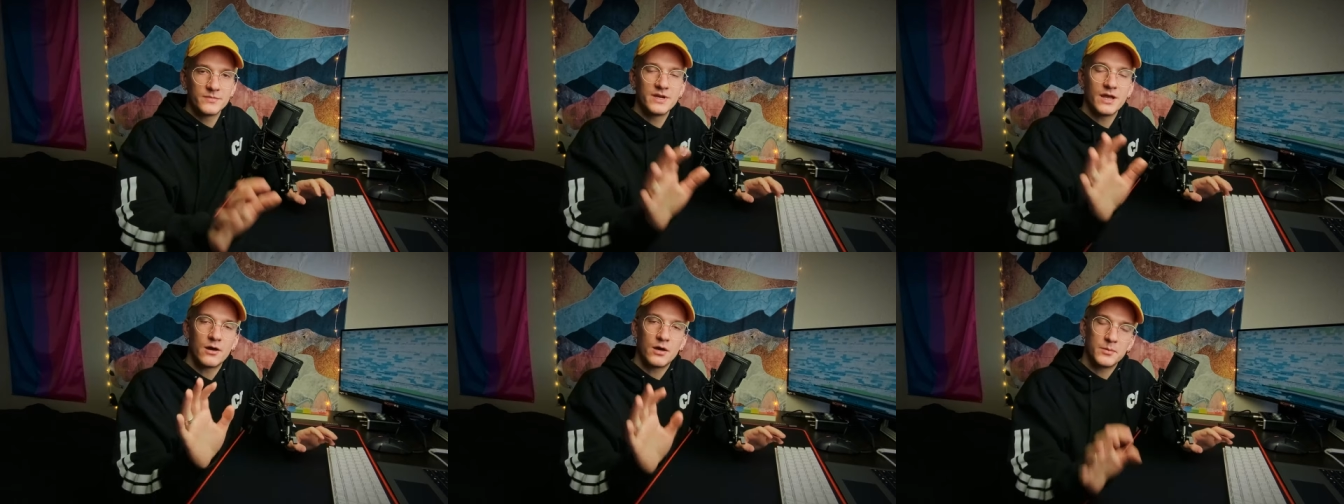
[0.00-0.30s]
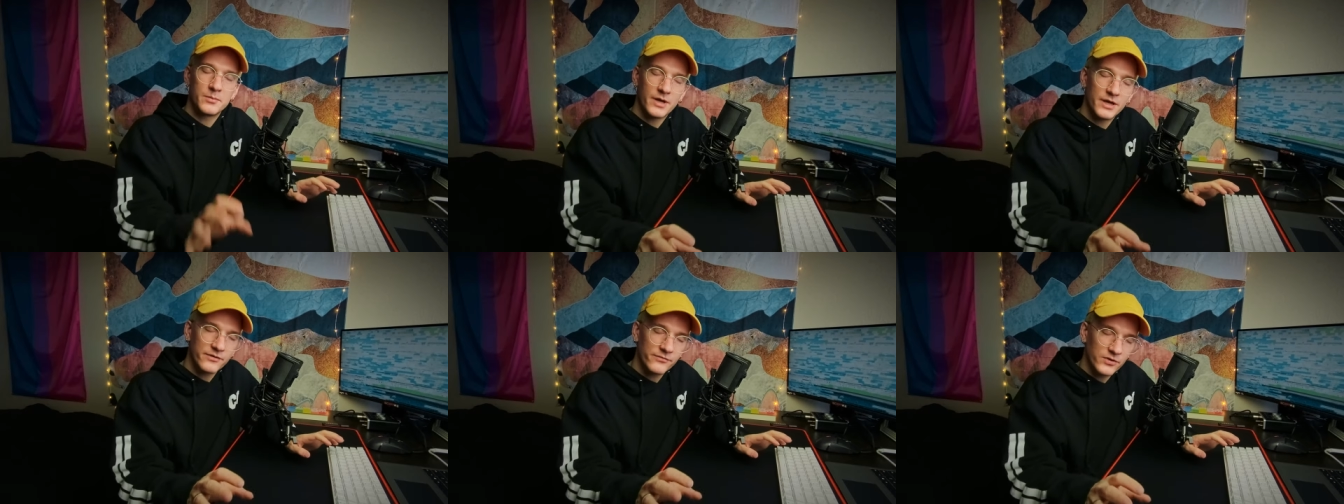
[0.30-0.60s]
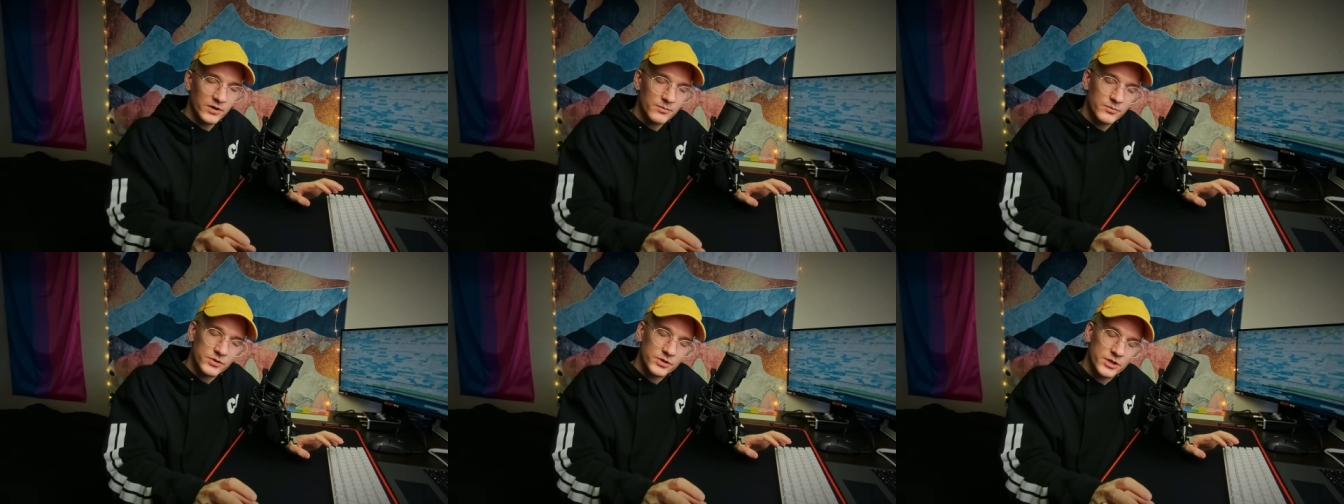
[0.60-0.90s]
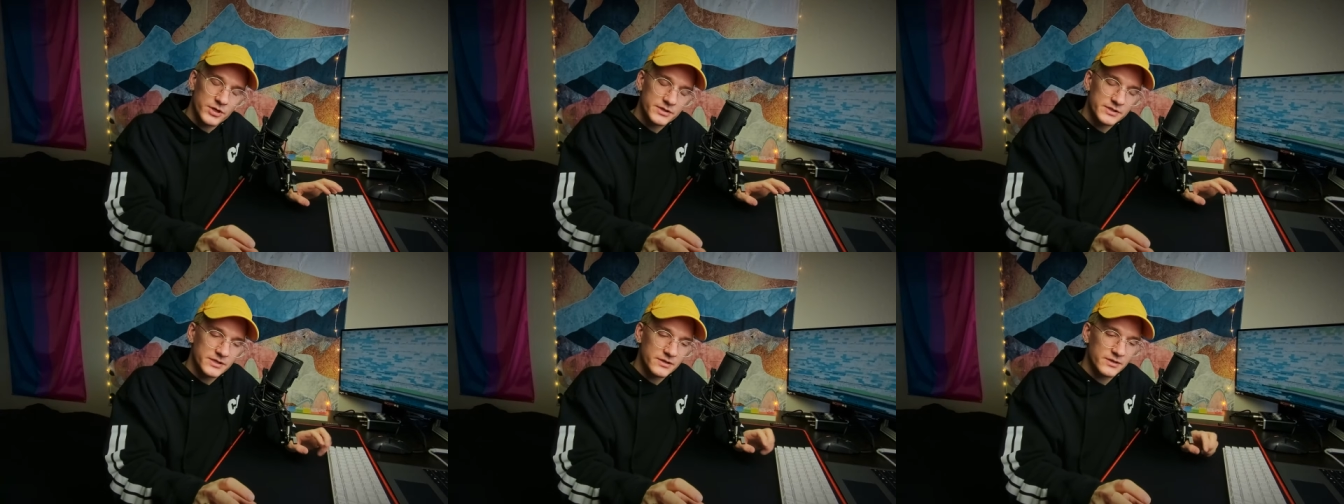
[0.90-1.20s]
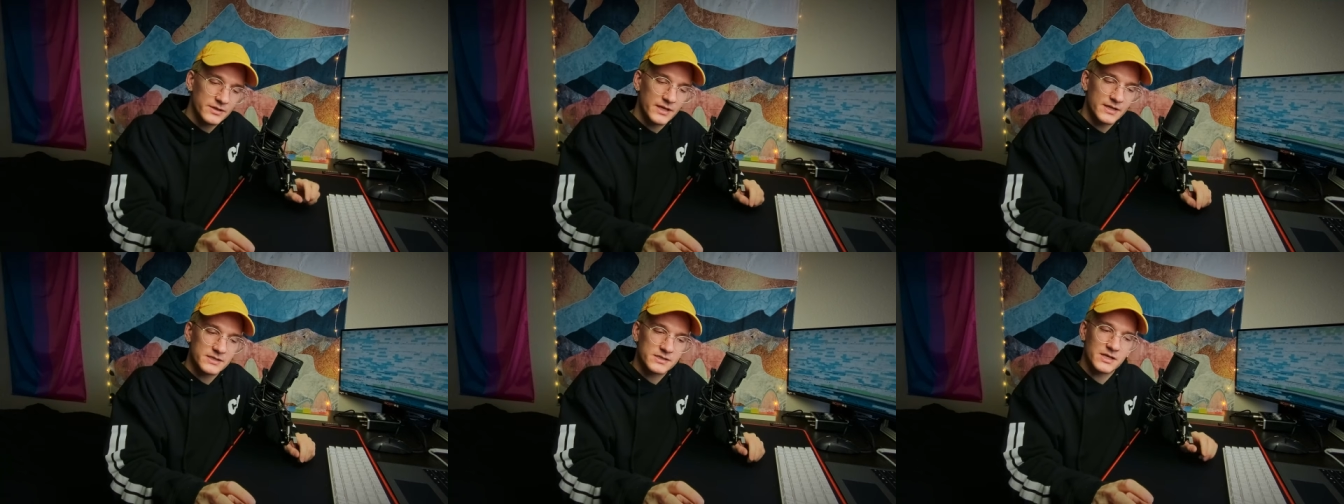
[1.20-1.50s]
Now, I might have rambled on
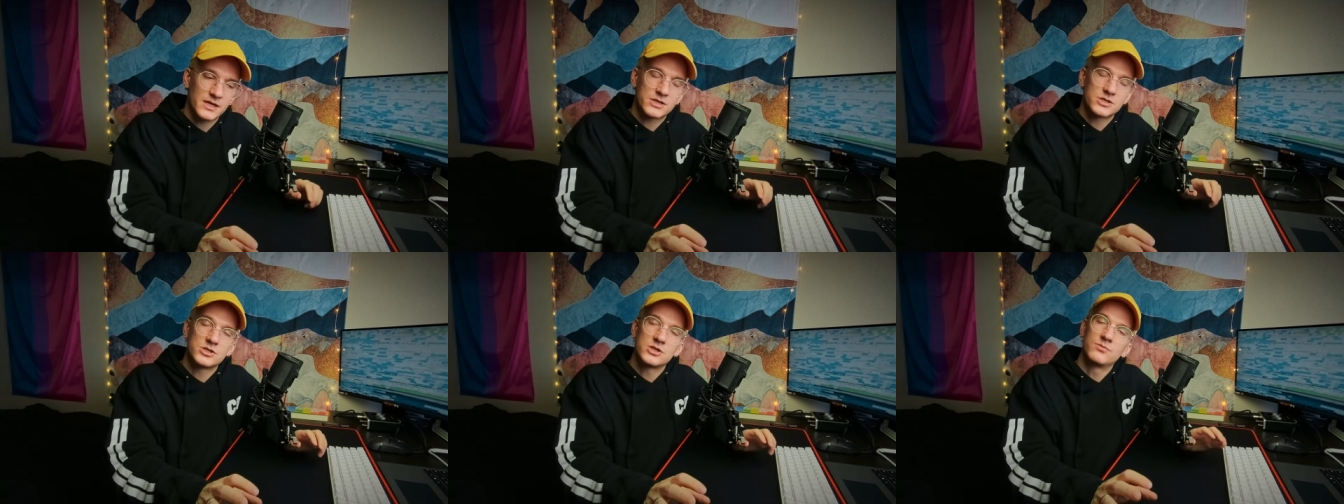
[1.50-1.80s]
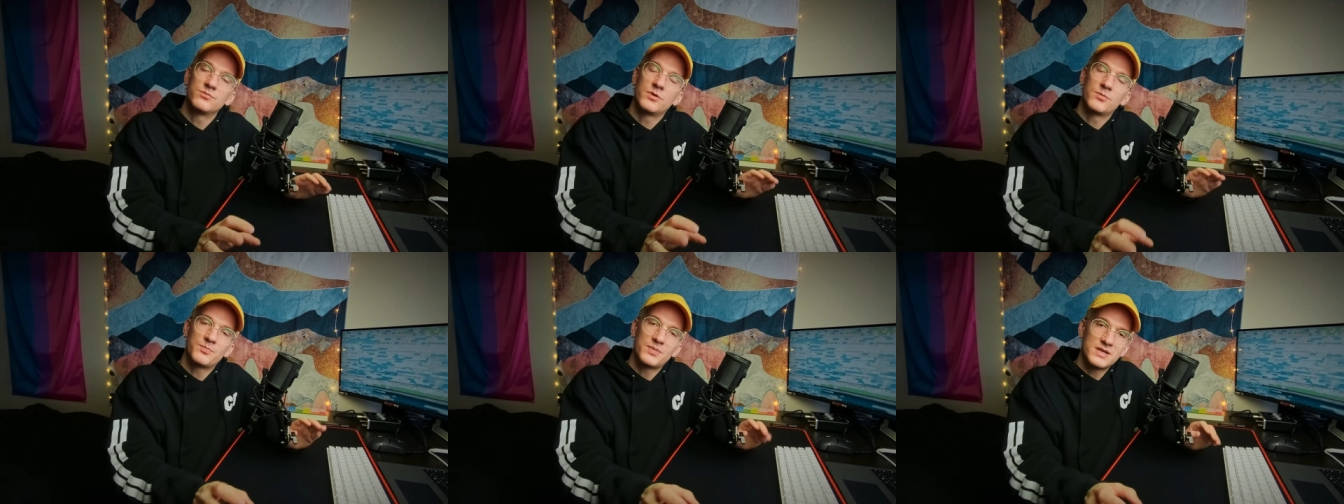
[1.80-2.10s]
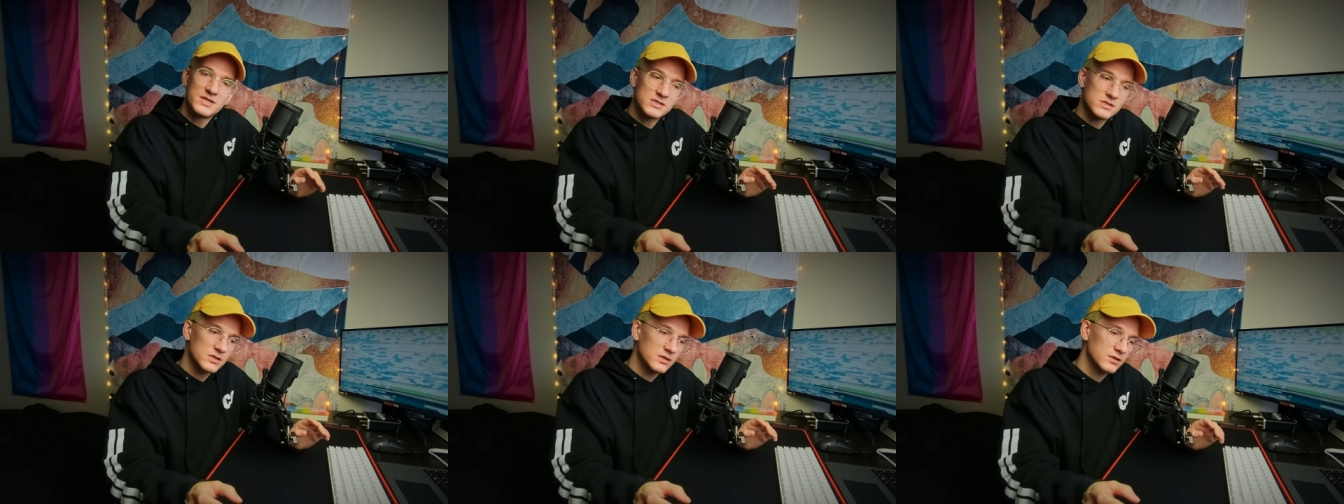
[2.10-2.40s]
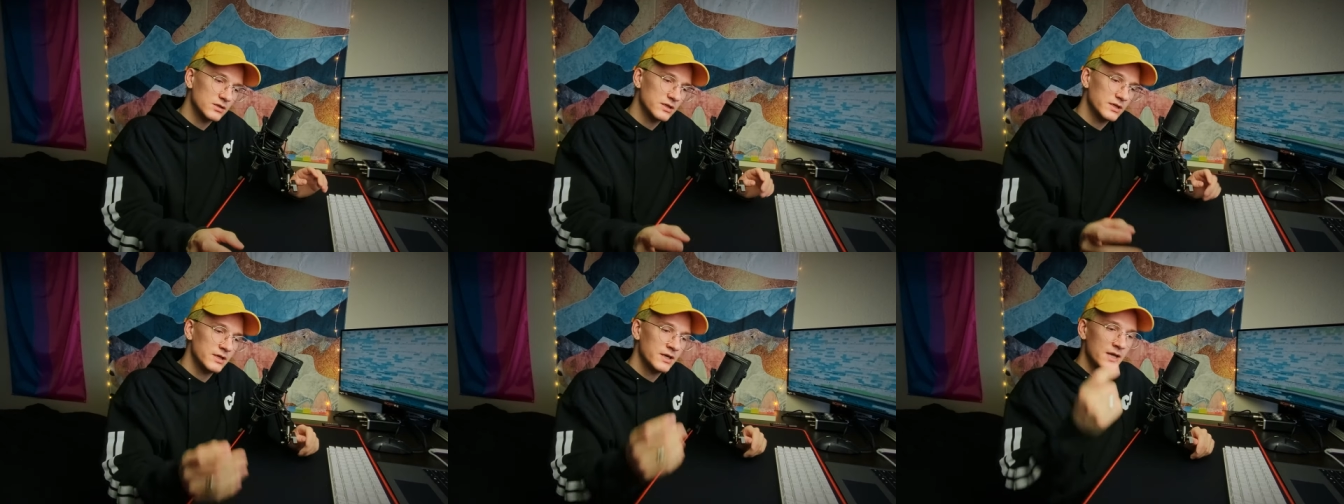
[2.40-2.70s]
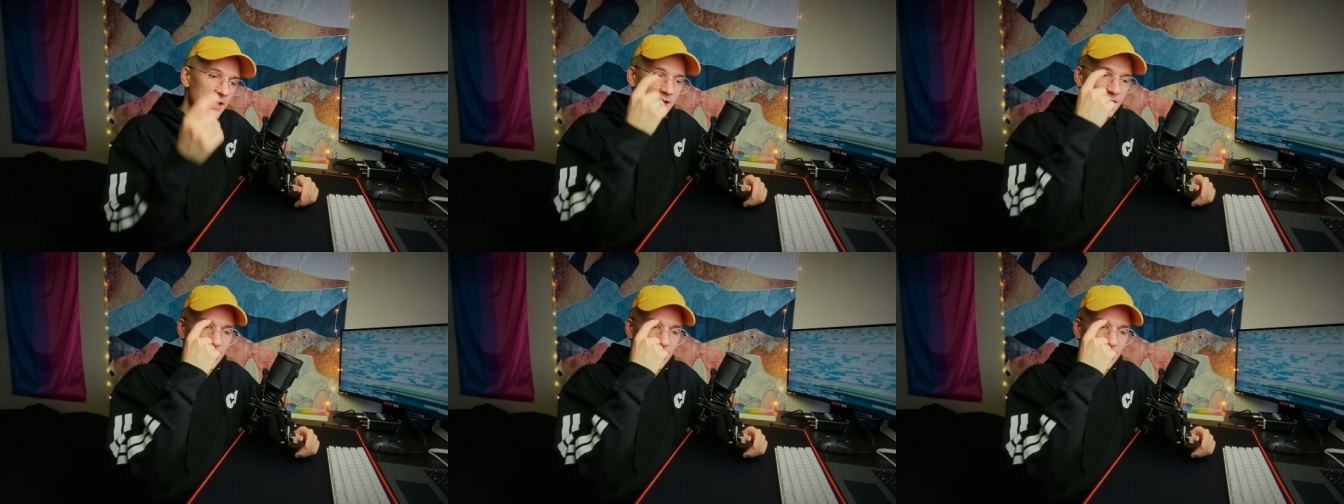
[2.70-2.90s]
during that section, but basically,